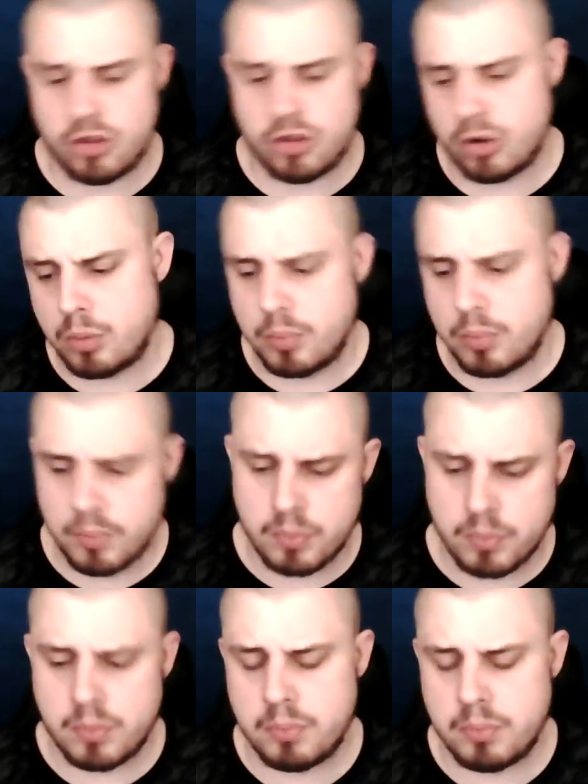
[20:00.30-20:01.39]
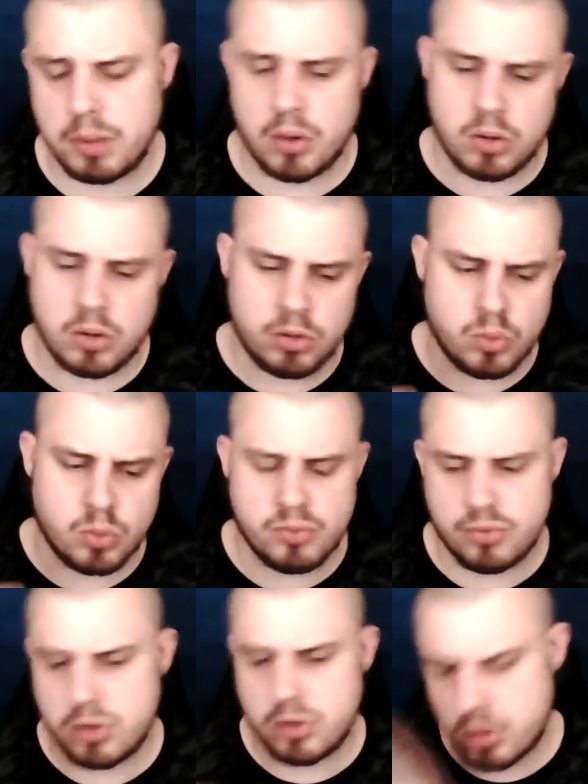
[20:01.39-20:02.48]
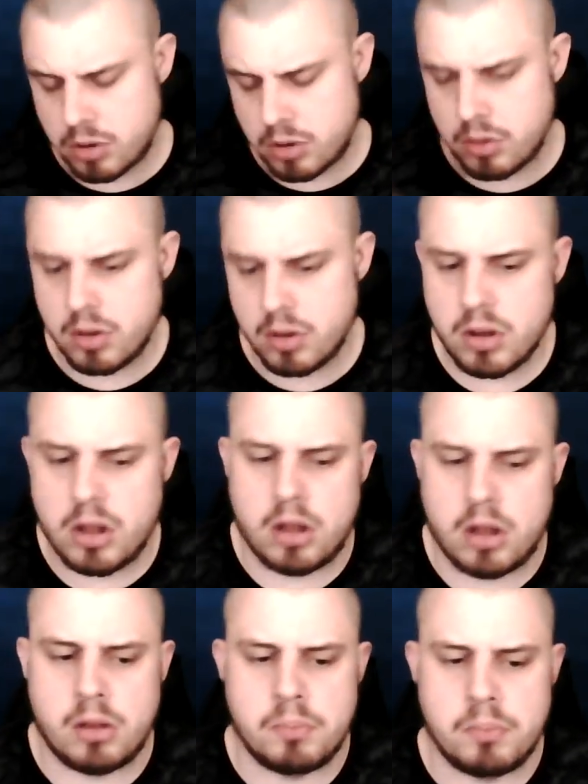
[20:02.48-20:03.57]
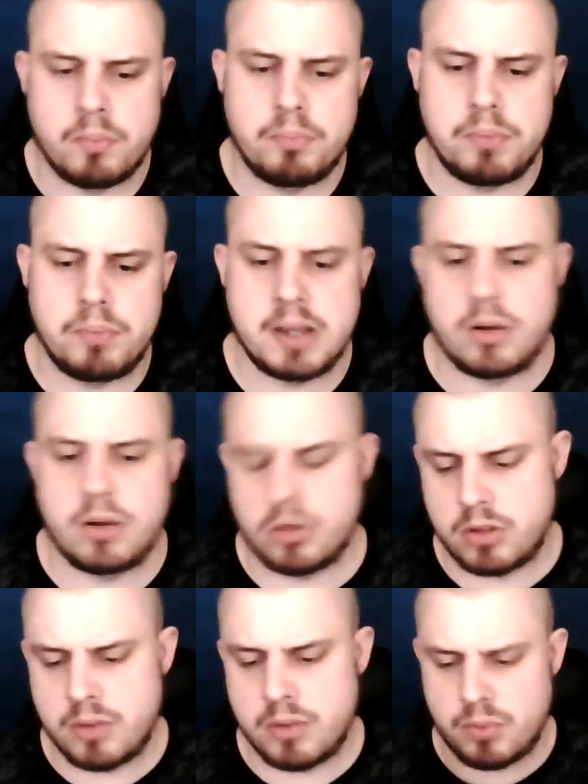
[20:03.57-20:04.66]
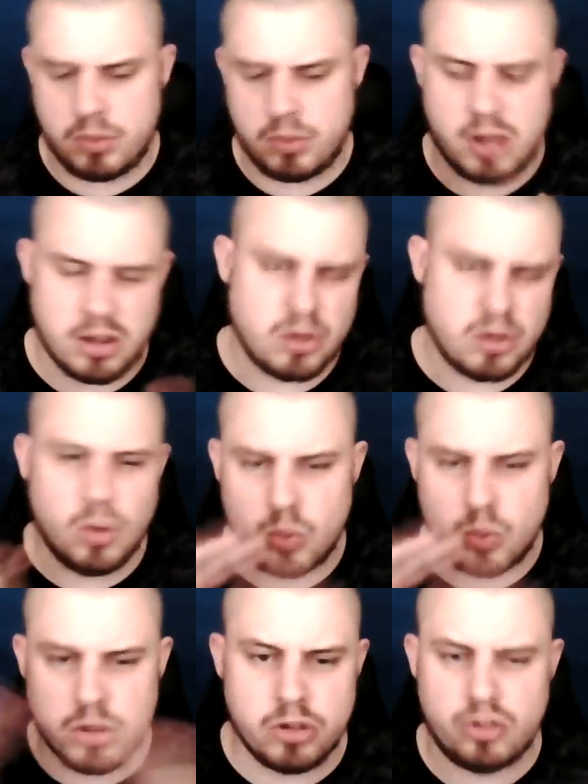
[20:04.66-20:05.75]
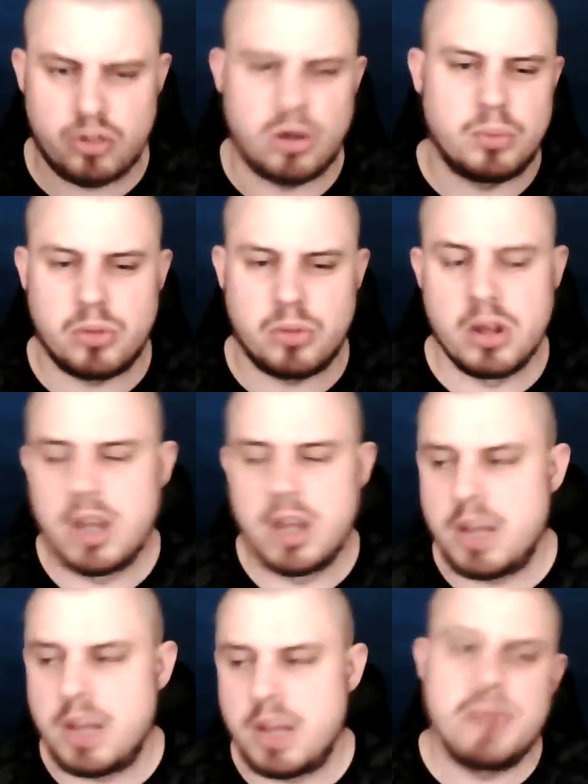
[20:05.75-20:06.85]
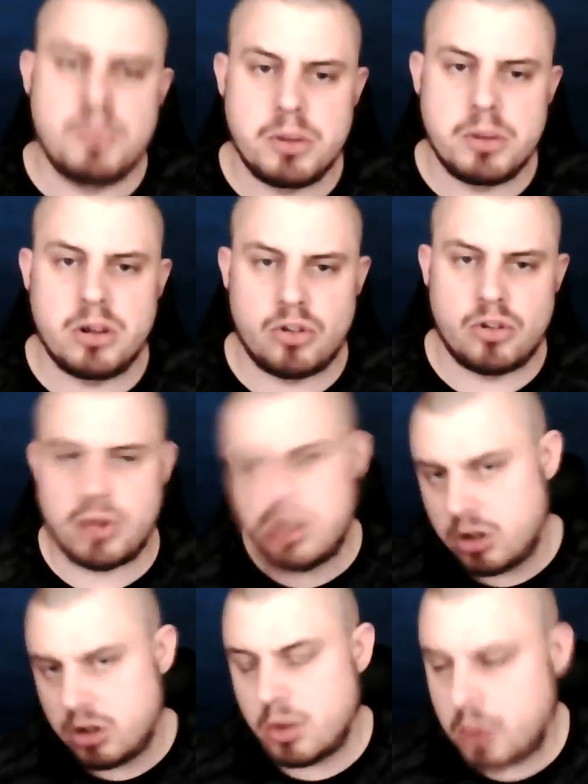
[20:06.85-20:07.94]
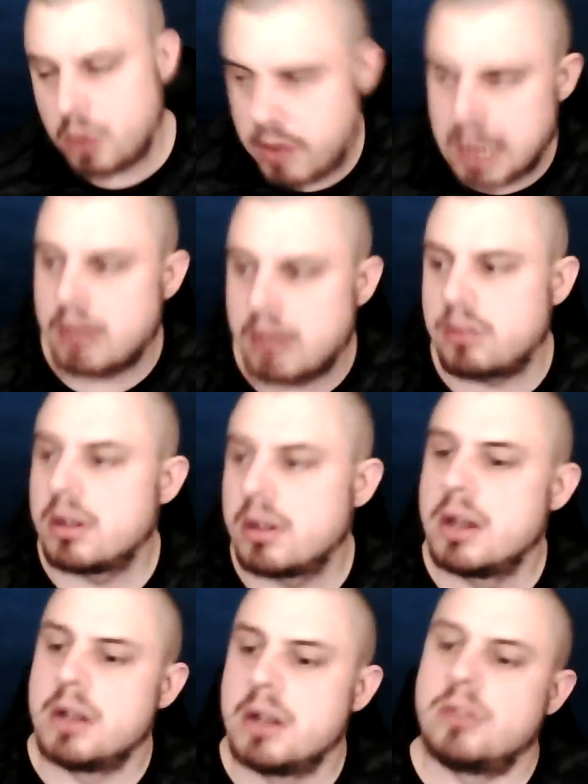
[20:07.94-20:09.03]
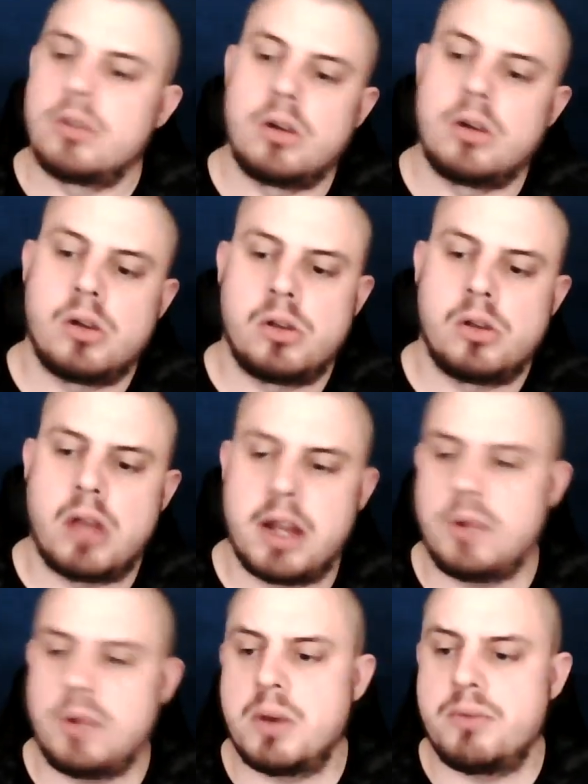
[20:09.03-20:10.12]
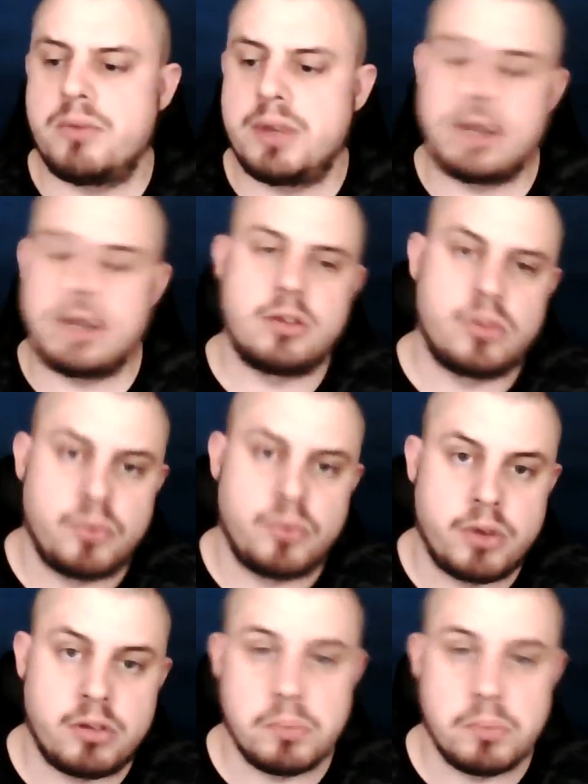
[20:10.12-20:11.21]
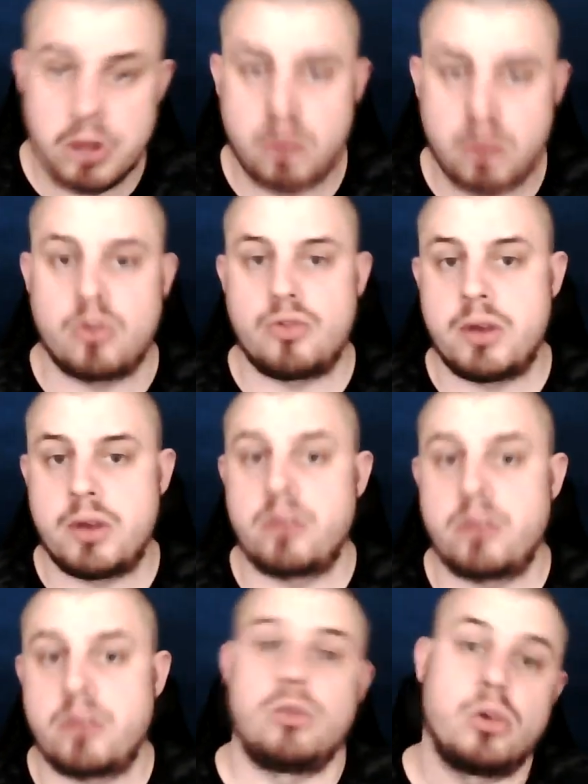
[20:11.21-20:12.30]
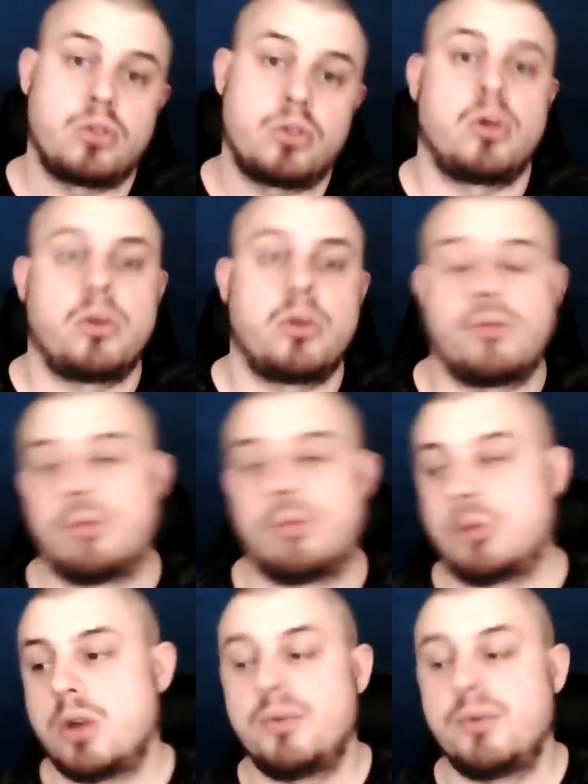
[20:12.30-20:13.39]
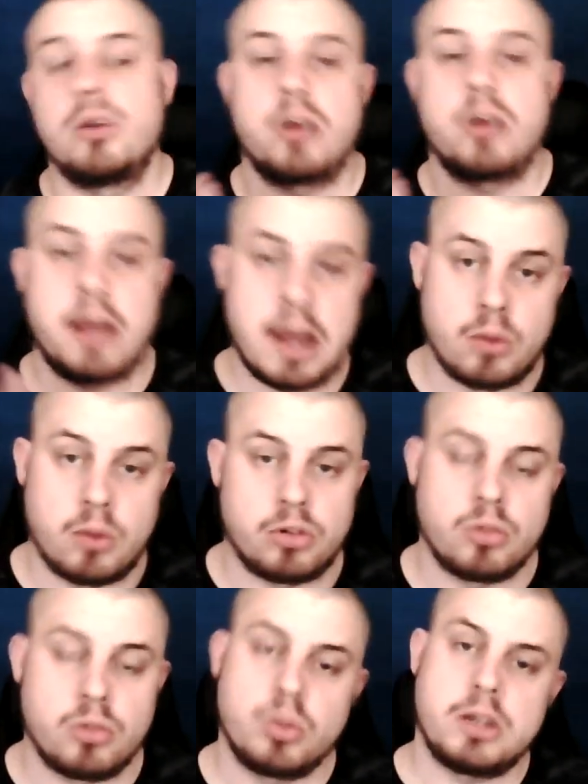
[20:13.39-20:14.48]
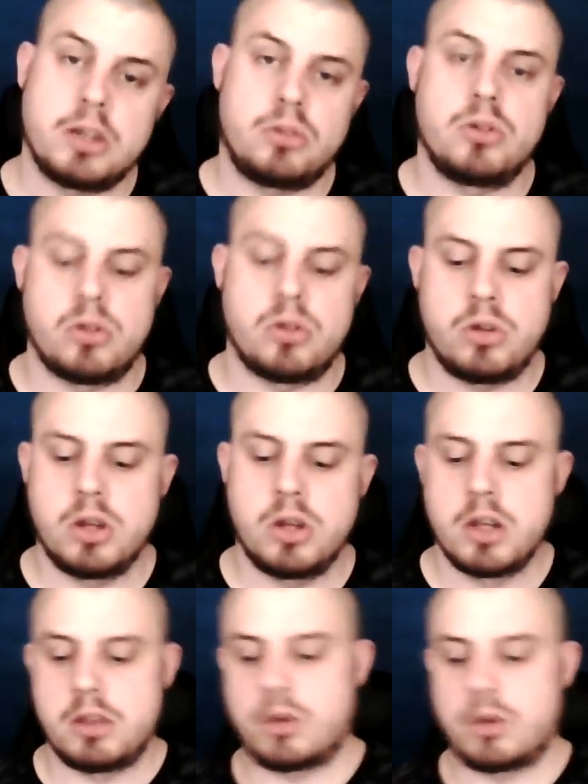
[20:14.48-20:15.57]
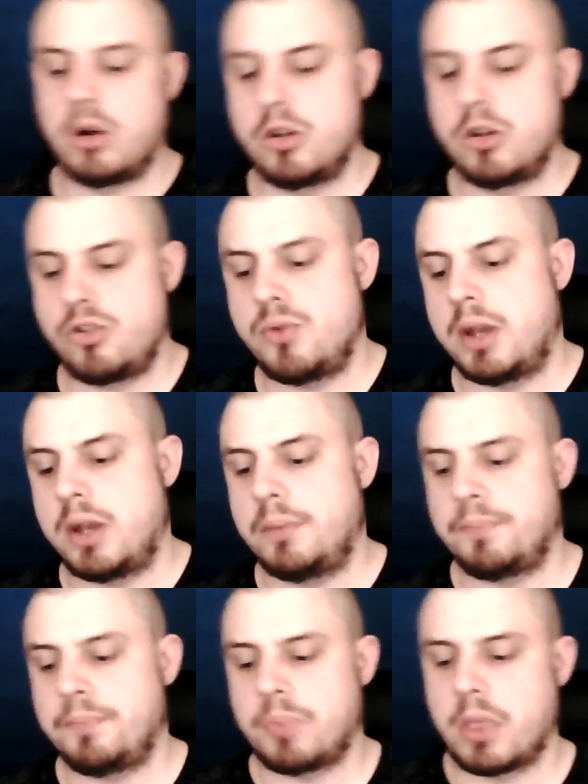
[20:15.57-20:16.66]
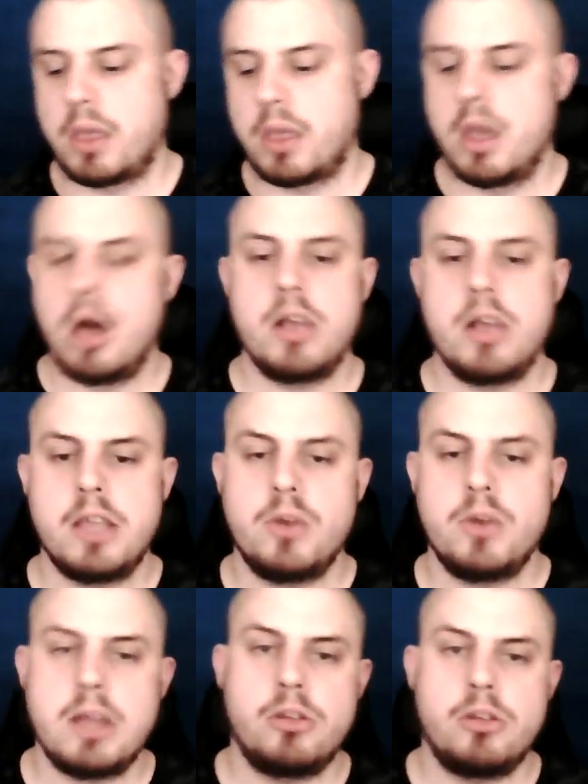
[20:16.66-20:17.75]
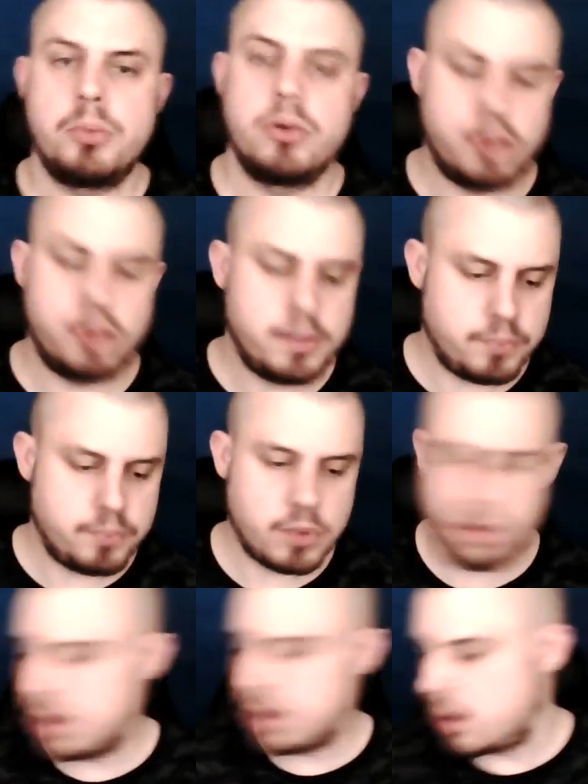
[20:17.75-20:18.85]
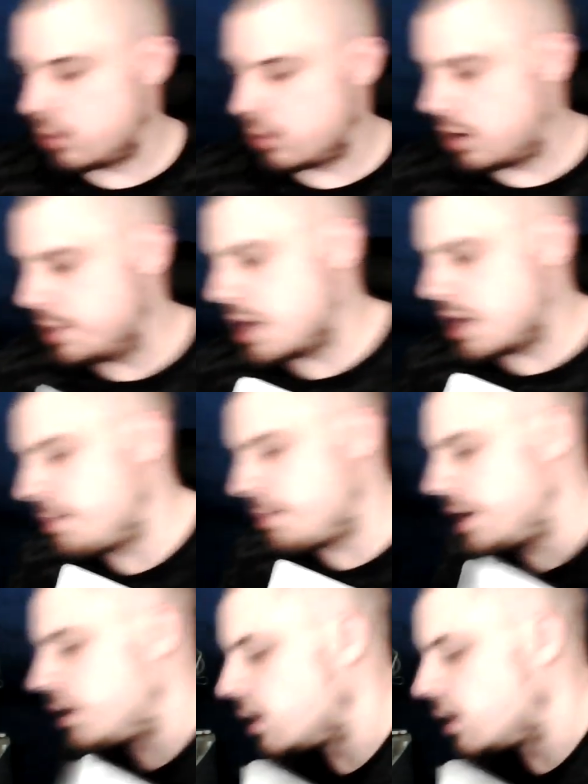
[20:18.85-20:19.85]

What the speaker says: shop behind or in front of the peacocks and everything. Yeah, you got all the shops. If you live in Burton on Trent, you know where it is. So anywhere with Nicholas Humphreys in Burton on Trent, do not sign up with them. Don't even look at a house, because what they'll do, they'll guide you in. Oh yeah, you'll get your deposit. Hold on, let me get a pen.